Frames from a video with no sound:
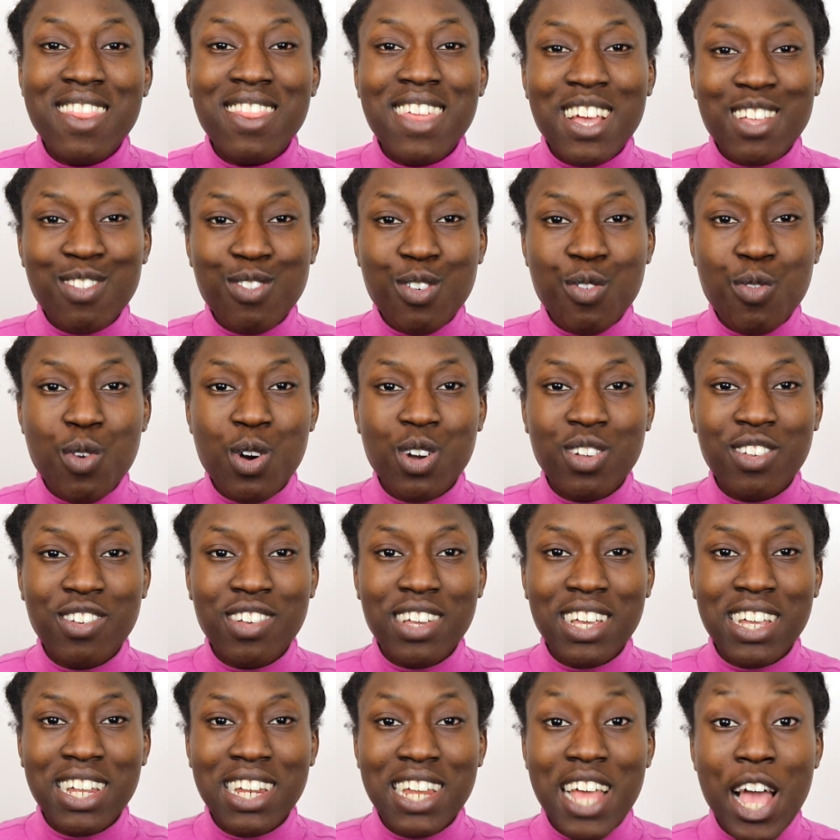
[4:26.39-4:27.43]
Thanks for
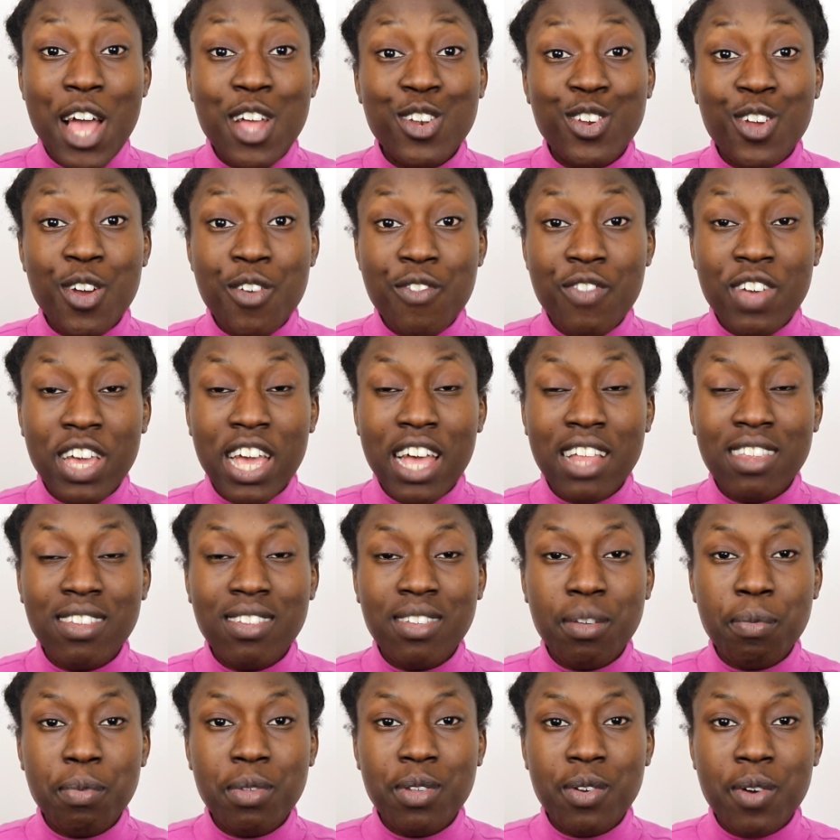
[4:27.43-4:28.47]
watching. Don't forget to
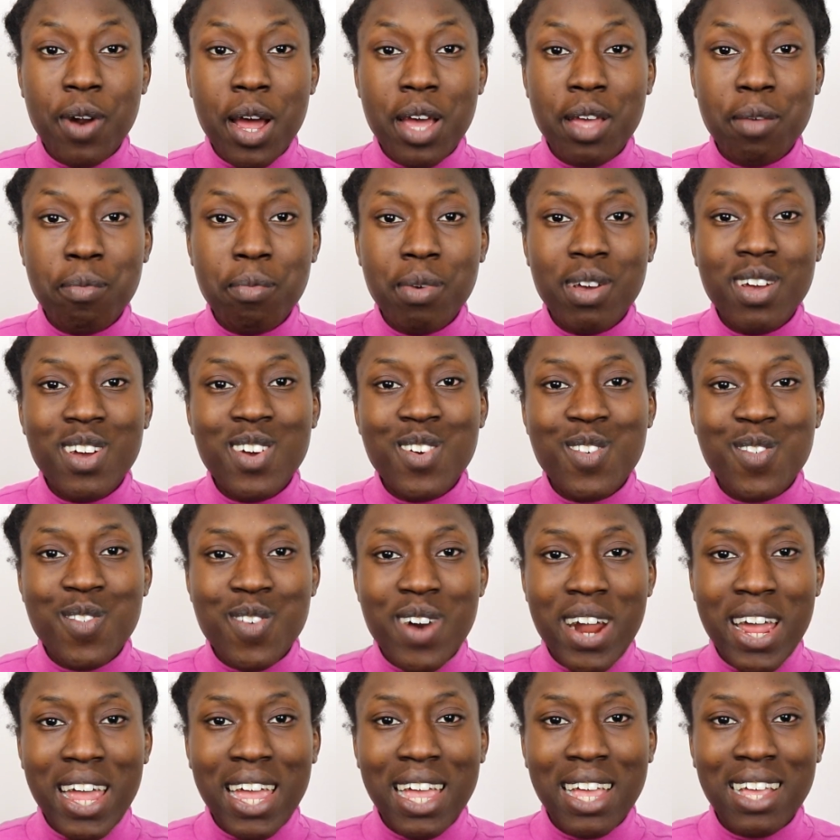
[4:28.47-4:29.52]
subscribe.
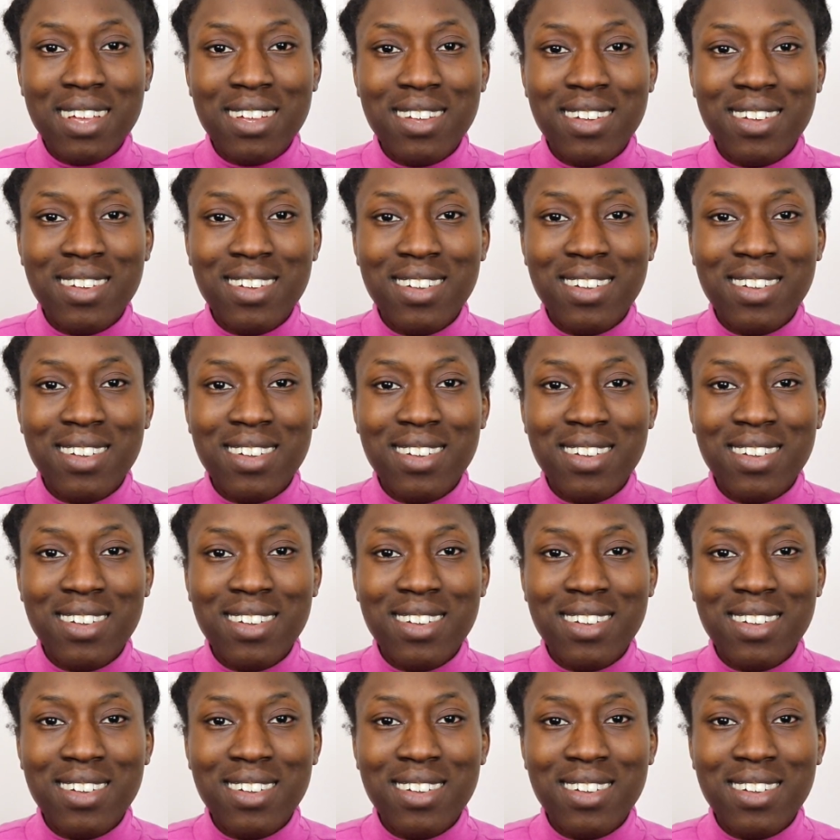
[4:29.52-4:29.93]
Ray.